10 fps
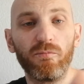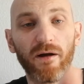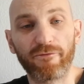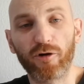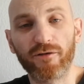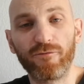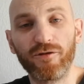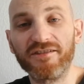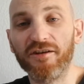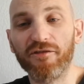I've got
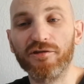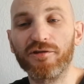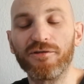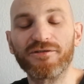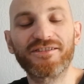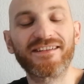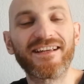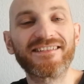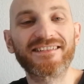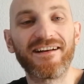footage of the torture
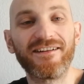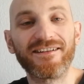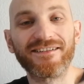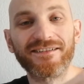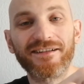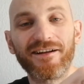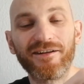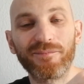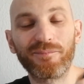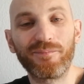test.
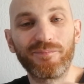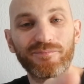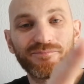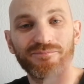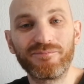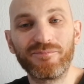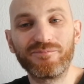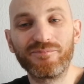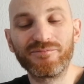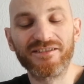I'll
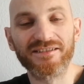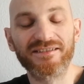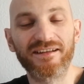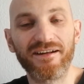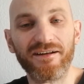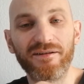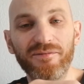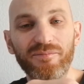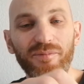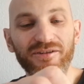just
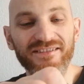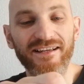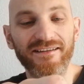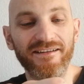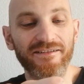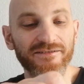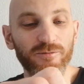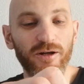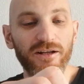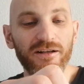post that in as
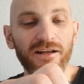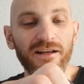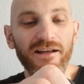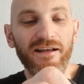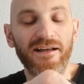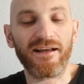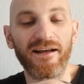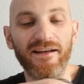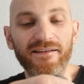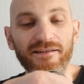well.
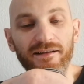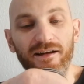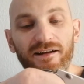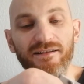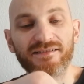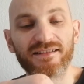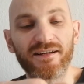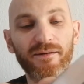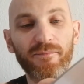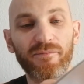And yeah, it's
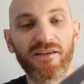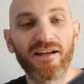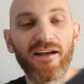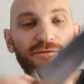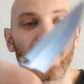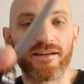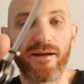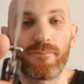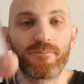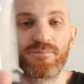the knife held
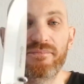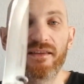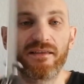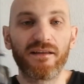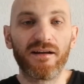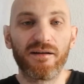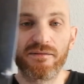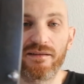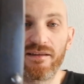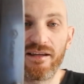up.
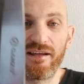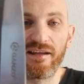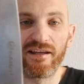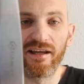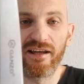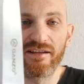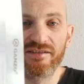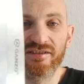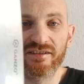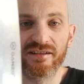The
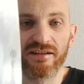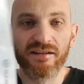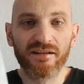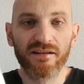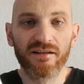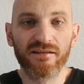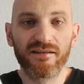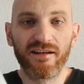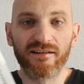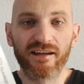edge
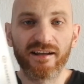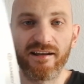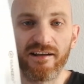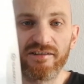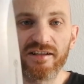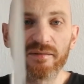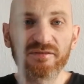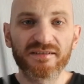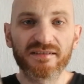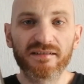didn't get any
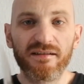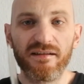chips.